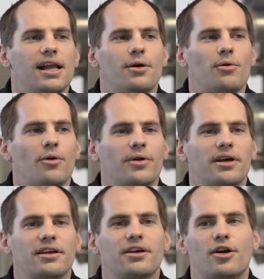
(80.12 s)
Where are we
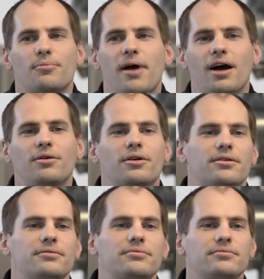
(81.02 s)
going to get our
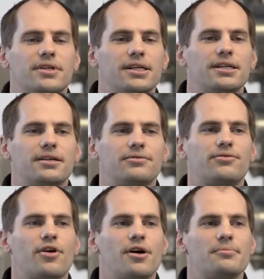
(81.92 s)
power
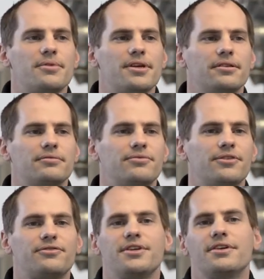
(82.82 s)
from in
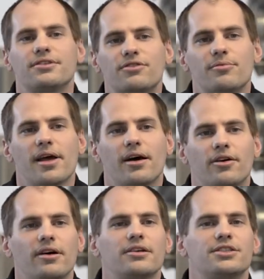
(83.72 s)
50 years from now or
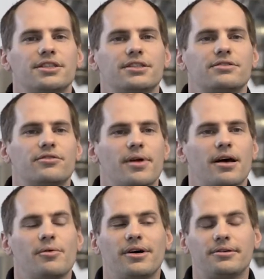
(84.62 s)
100 years from
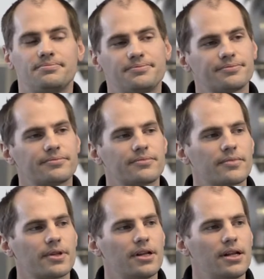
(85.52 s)
now? Well,
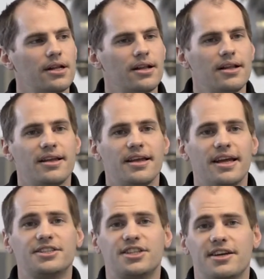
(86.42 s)

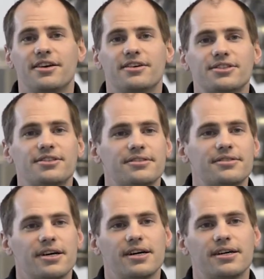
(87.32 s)
engineers
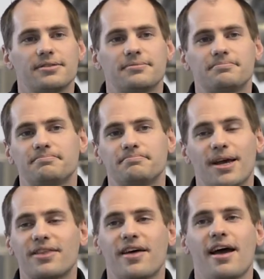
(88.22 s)

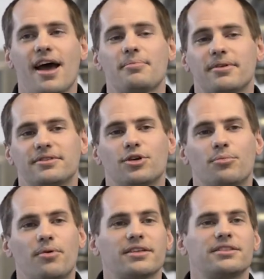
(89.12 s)
make that happen. So
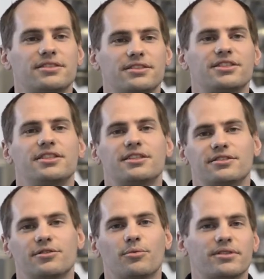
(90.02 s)
process
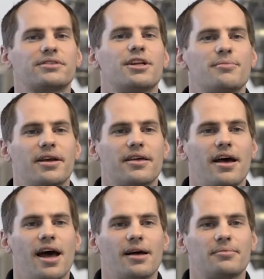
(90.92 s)
engineers are what's going to make
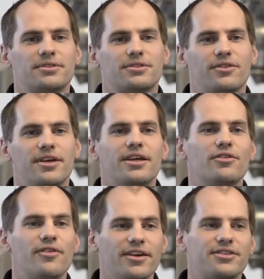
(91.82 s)
that happen. So the
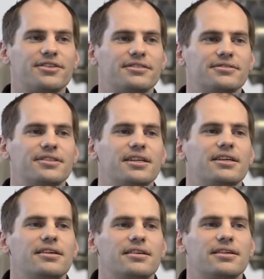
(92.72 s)
innovation
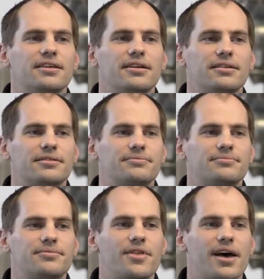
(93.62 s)

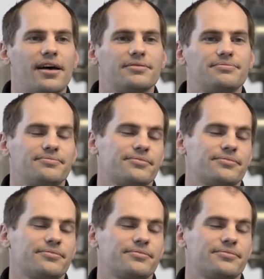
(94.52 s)
that